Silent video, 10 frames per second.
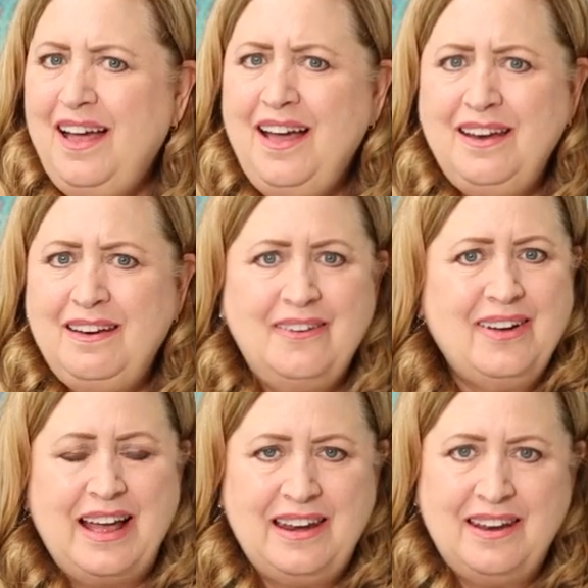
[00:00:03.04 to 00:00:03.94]
Hello,
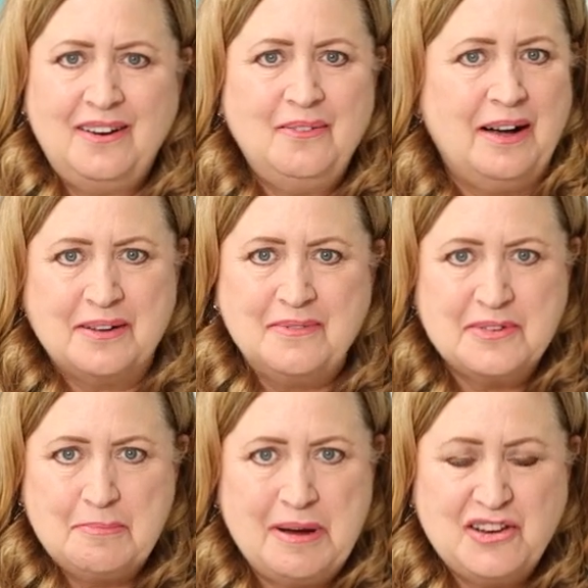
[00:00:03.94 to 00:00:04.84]
welcome
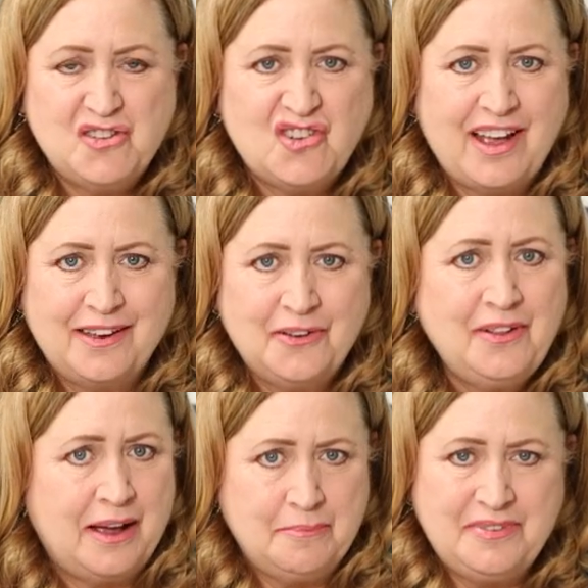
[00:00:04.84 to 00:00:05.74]
to my
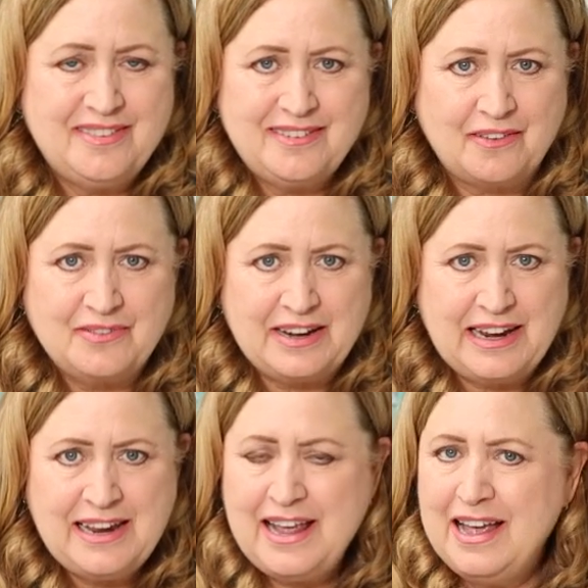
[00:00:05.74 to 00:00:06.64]
channel. I'm
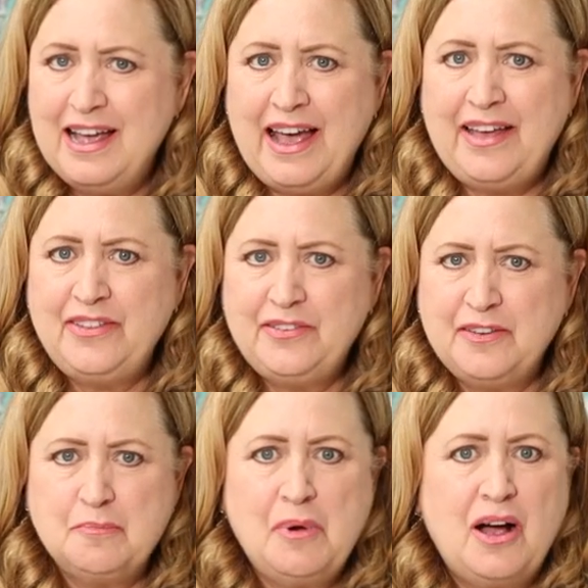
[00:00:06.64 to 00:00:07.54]
Stephanie and this
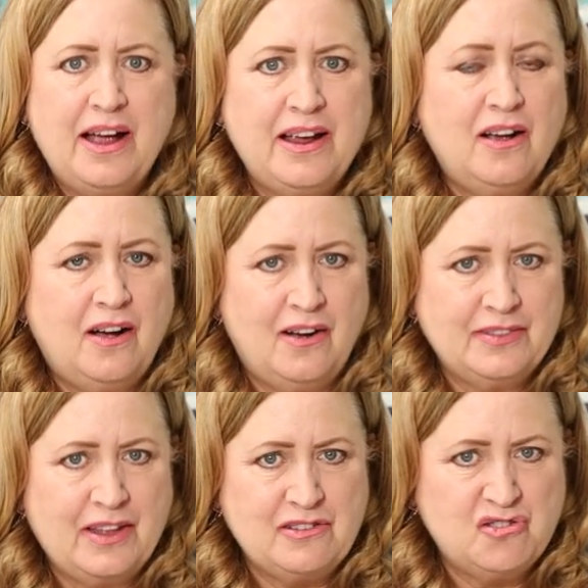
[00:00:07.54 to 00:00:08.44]
is my
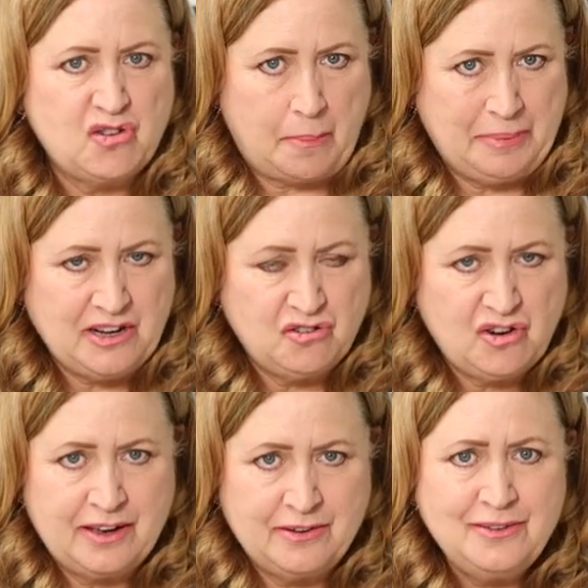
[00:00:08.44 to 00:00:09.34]
online shopping
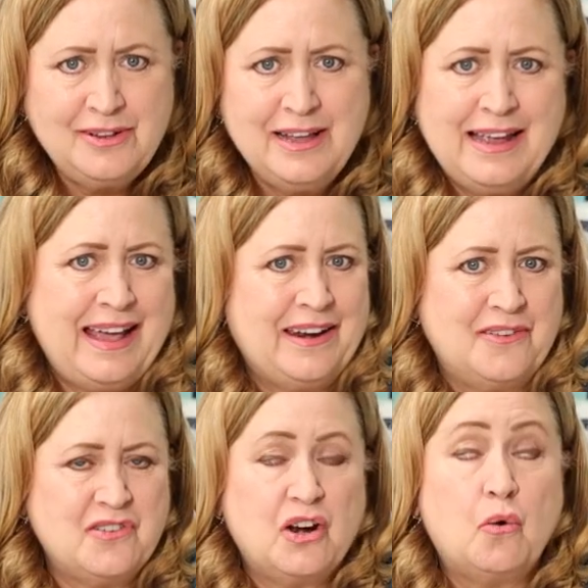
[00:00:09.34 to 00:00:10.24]
channel, and
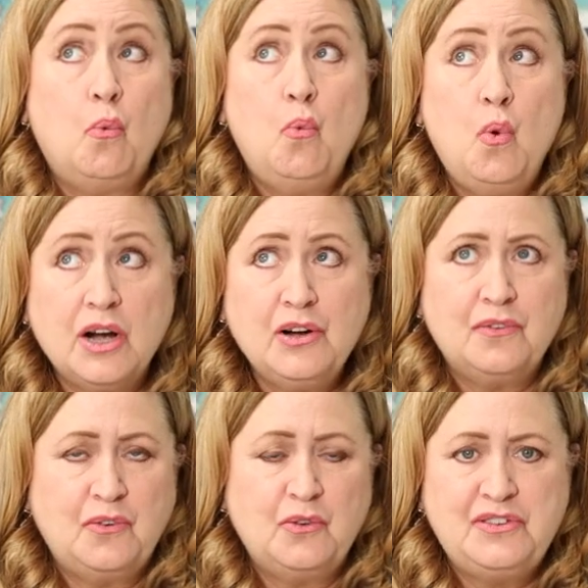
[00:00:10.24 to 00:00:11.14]
I've got a
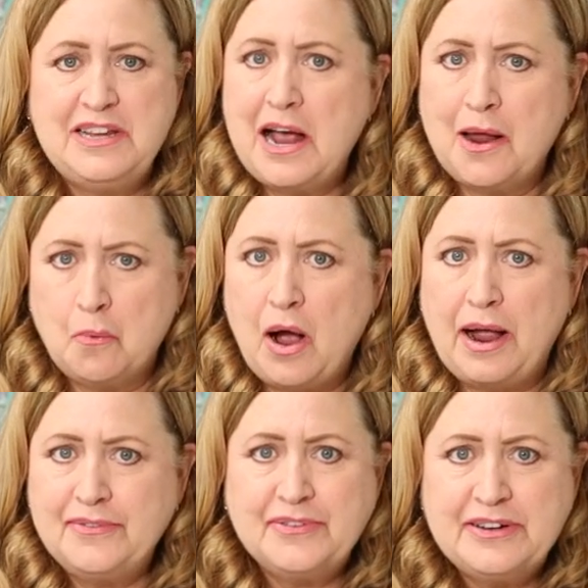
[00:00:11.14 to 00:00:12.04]
wonderful
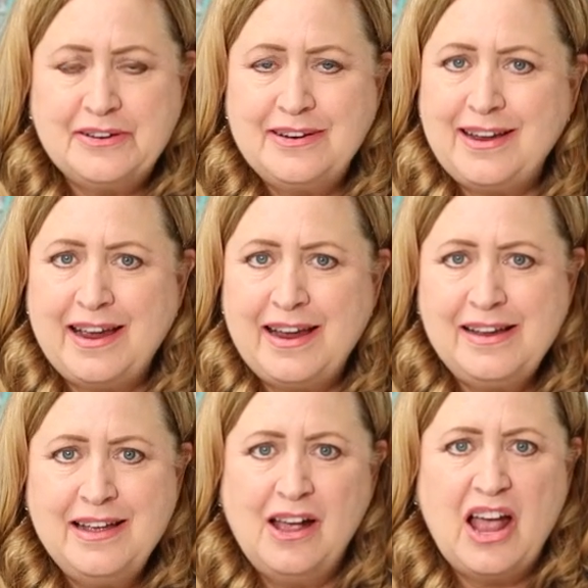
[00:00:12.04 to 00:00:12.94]
DIY for you
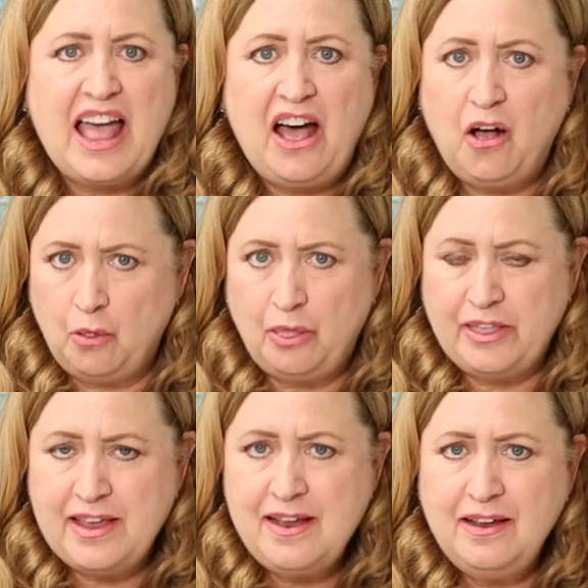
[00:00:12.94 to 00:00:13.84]
today.
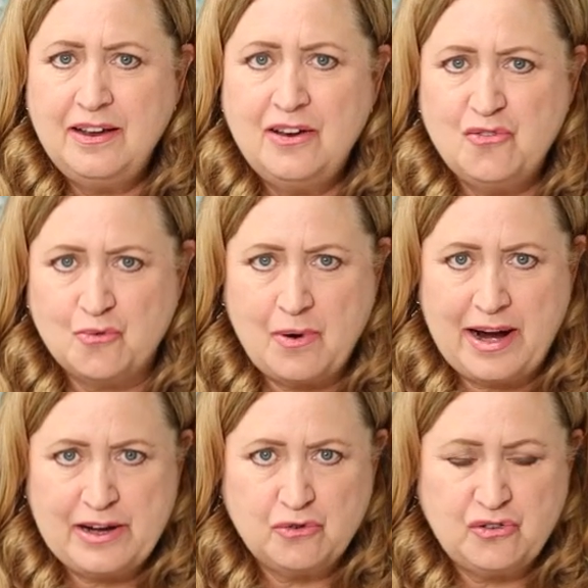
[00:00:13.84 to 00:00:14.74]
Healthy
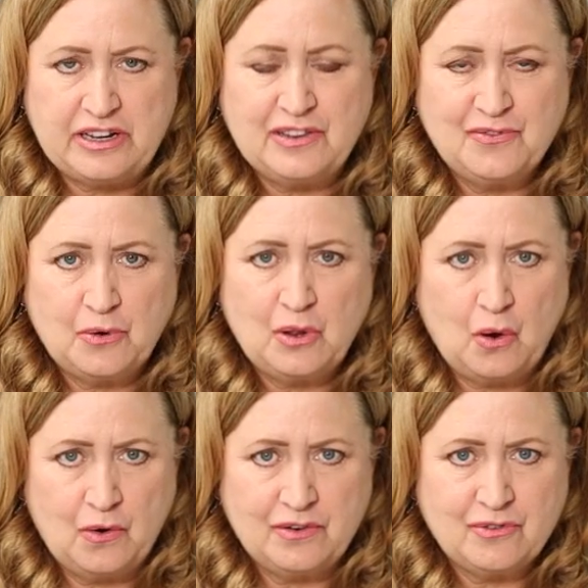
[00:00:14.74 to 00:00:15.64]
dryer sheets for
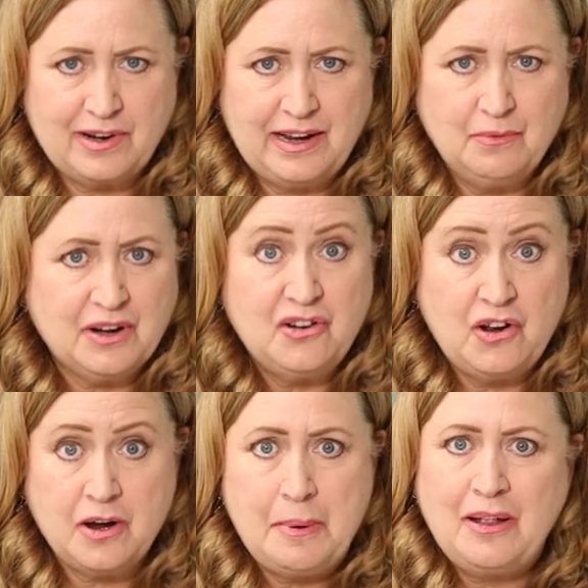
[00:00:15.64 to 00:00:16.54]
laundry. We're going to
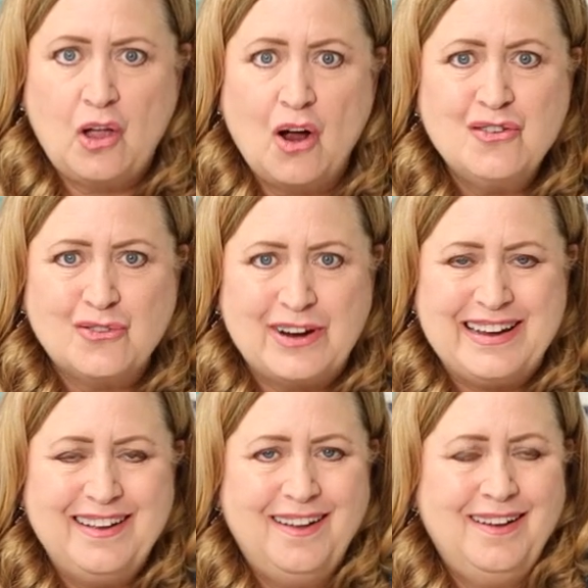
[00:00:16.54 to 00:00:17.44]
talk about laundry.